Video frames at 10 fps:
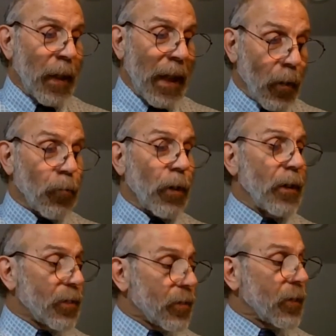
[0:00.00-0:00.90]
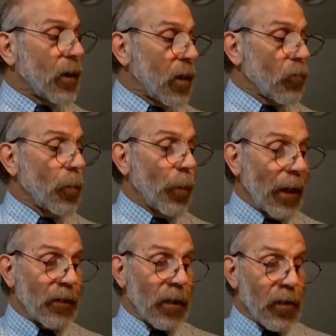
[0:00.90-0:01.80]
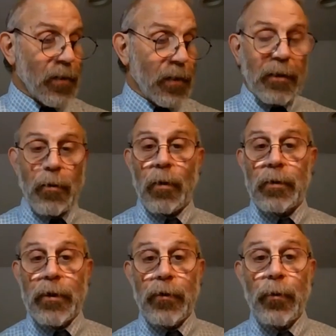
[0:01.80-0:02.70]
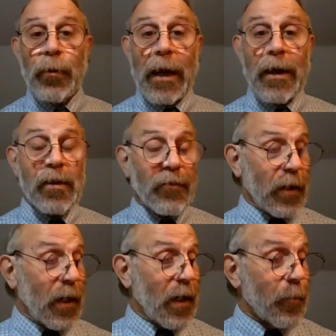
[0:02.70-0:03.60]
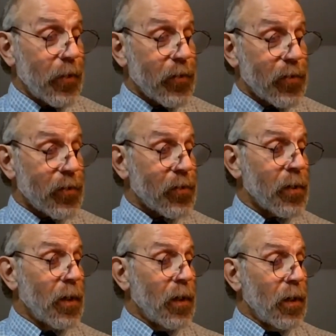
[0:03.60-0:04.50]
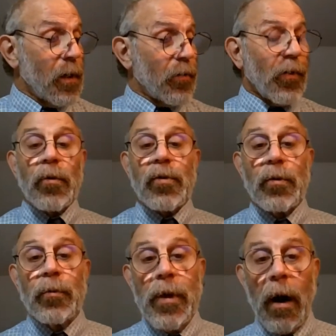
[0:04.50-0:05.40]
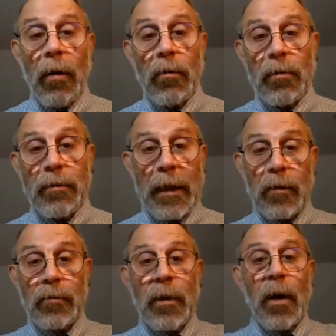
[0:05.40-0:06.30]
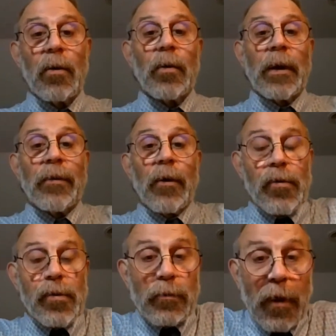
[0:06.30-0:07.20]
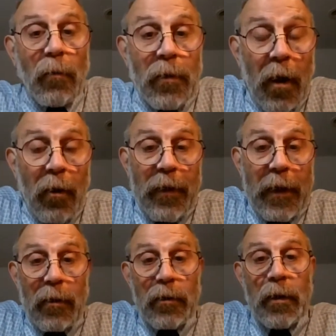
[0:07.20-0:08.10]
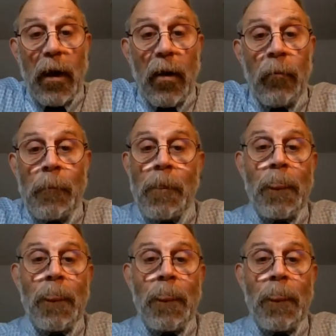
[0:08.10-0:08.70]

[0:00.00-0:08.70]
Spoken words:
Galbraith reminded us that there are only two kinds of economists: those who know they don't know, and those who don't know they don't know.